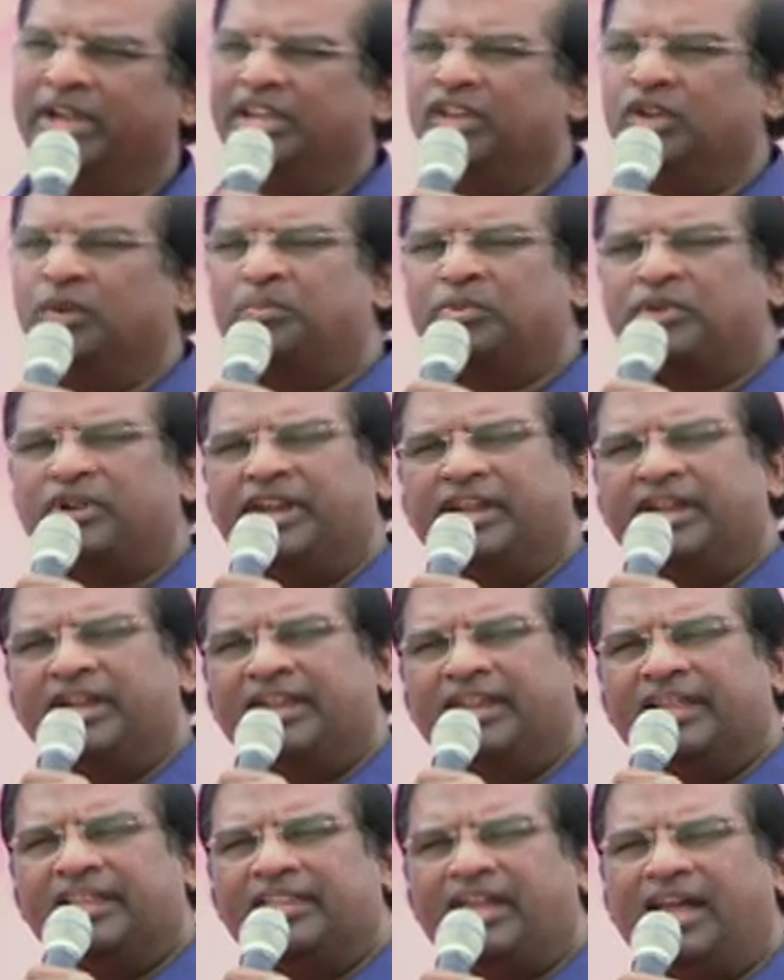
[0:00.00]
When you pray
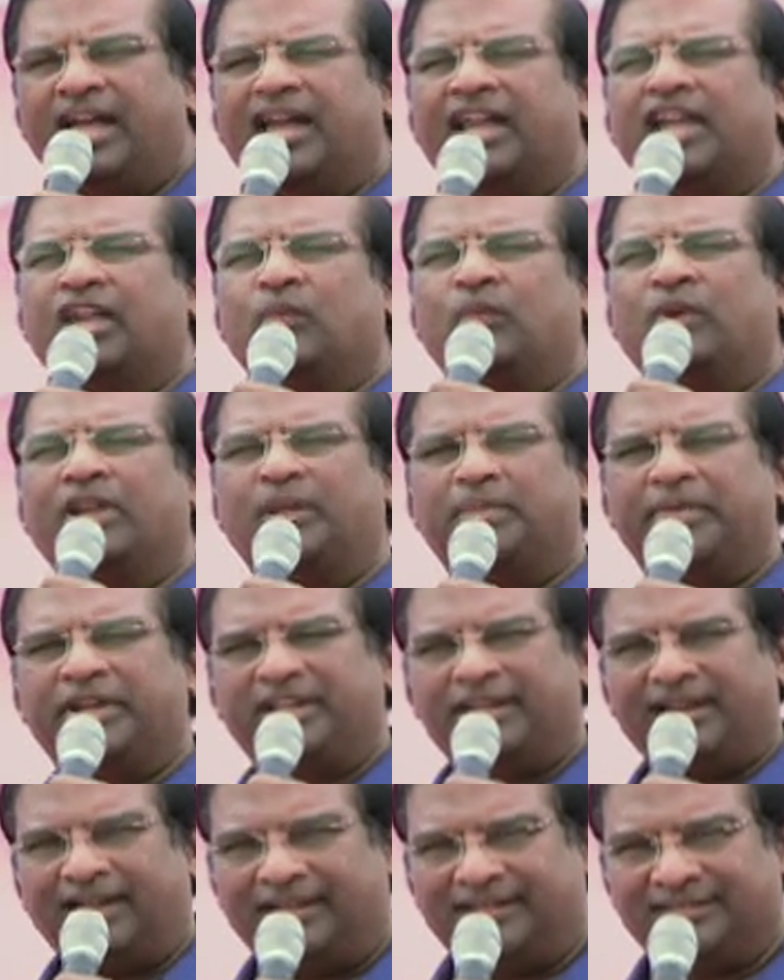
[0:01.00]
let thy will be
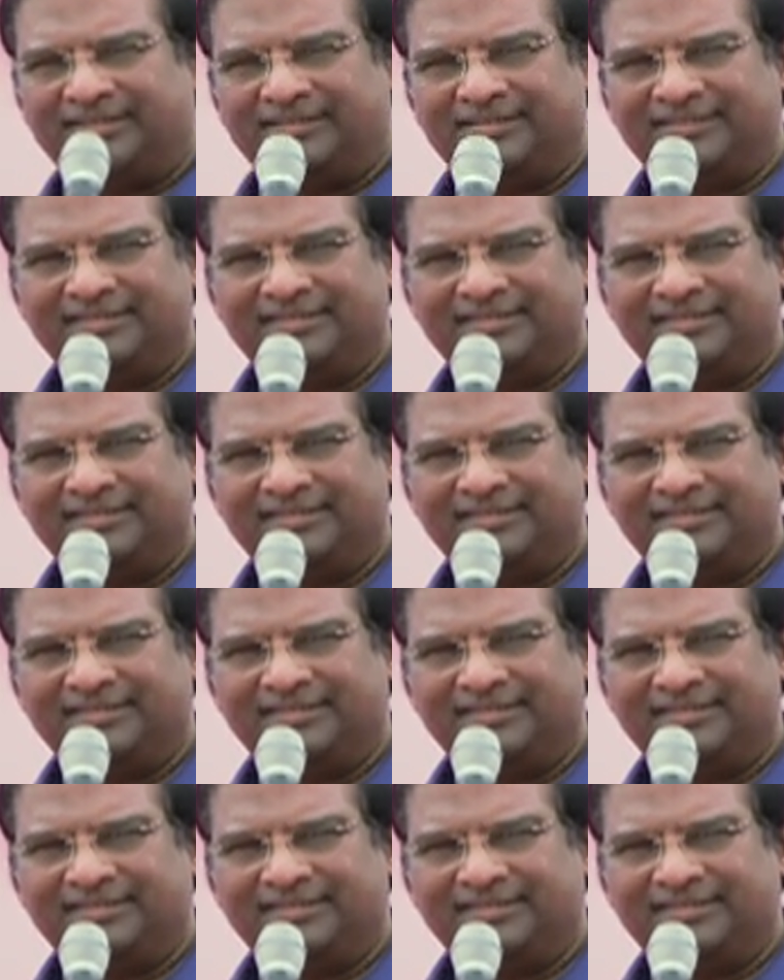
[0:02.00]
done.